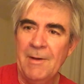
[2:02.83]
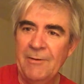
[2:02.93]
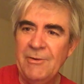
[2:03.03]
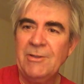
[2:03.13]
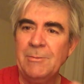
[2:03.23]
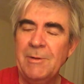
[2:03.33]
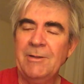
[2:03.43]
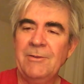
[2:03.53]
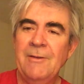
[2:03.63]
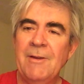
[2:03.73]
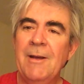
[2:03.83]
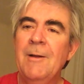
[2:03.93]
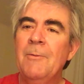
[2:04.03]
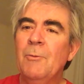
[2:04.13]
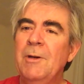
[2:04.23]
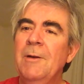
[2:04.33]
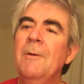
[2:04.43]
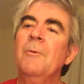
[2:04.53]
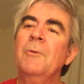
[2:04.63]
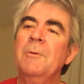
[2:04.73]
my fishing buddy Steve and I, we,
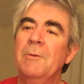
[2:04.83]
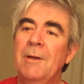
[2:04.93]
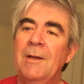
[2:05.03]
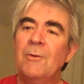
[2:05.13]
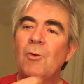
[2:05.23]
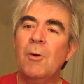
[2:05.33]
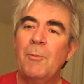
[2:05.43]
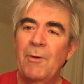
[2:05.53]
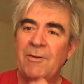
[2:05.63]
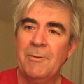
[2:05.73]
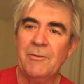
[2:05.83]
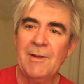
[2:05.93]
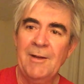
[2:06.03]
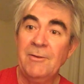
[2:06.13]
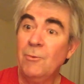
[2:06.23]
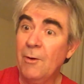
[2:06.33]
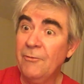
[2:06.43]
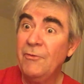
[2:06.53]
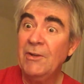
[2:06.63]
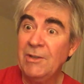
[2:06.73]
we would incorporate those lines into
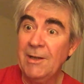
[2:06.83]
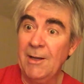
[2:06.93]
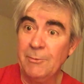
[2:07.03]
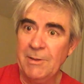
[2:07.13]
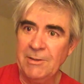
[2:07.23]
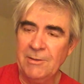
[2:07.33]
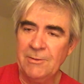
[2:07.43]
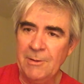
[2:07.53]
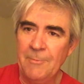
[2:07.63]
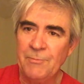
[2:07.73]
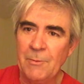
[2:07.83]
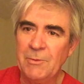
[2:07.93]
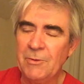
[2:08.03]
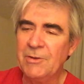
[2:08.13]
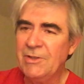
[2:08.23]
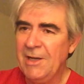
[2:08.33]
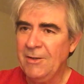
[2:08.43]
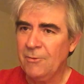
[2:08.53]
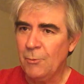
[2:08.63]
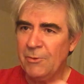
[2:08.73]
our fishing expeditions. You know, we sort of
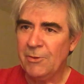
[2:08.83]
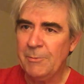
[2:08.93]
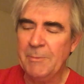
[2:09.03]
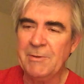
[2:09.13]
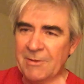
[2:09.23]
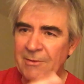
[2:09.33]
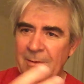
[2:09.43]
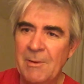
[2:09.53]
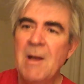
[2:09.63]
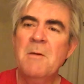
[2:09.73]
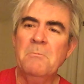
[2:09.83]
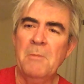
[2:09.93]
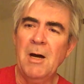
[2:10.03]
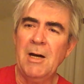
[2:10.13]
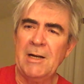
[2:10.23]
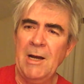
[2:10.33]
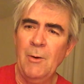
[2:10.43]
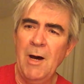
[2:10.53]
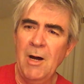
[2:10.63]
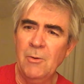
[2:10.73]
changed the words a little bit, but the same. Mark
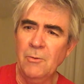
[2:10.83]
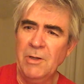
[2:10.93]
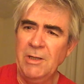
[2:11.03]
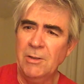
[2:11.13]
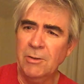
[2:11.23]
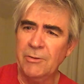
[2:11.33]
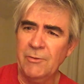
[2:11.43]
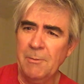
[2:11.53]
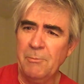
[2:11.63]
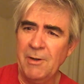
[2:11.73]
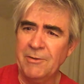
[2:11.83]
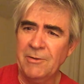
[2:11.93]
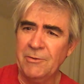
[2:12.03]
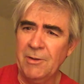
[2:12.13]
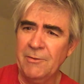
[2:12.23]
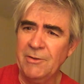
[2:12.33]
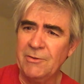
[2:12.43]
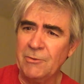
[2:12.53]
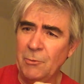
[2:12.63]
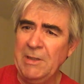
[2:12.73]
how our reels for present service
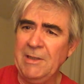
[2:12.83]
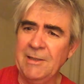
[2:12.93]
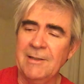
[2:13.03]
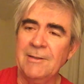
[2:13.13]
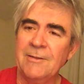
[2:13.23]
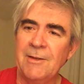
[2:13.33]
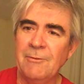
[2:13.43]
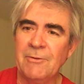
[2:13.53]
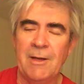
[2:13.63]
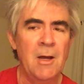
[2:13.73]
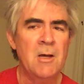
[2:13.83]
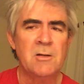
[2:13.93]
squeak. And Steve would say,